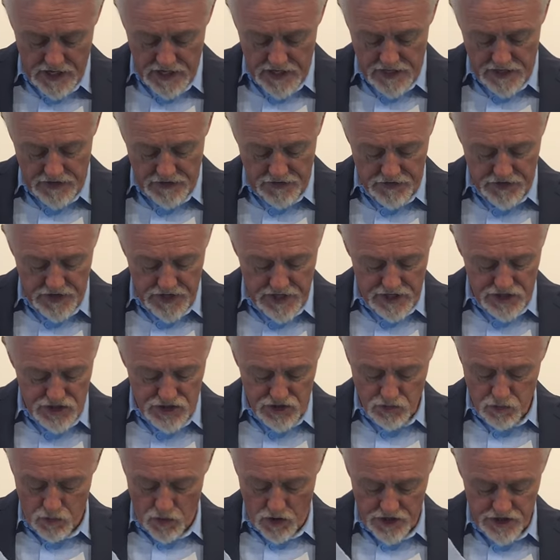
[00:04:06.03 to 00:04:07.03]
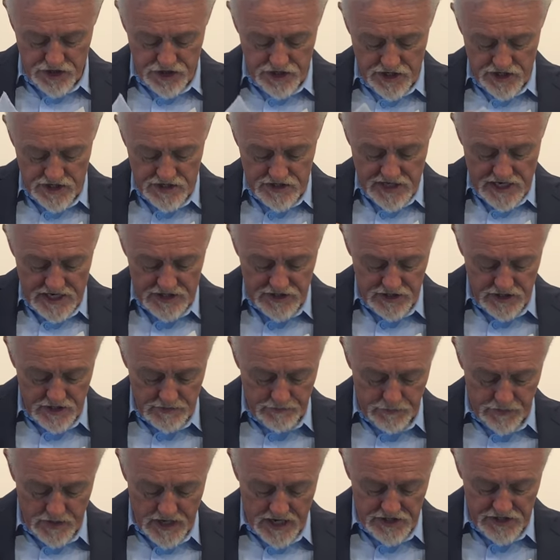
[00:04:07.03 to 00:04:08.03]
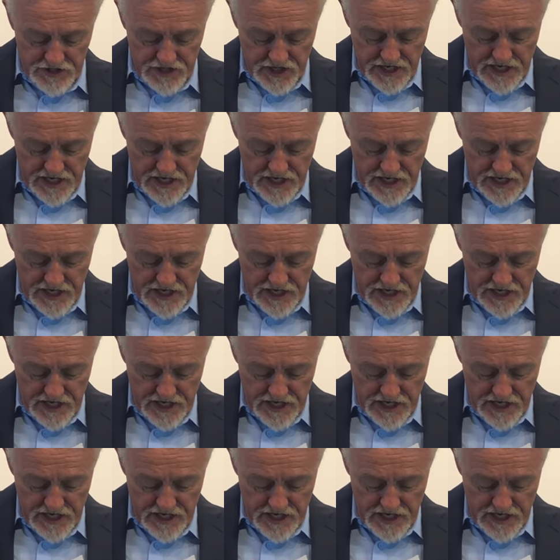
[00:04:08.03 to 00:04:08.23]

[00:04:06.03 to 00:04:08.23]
in these swatches as the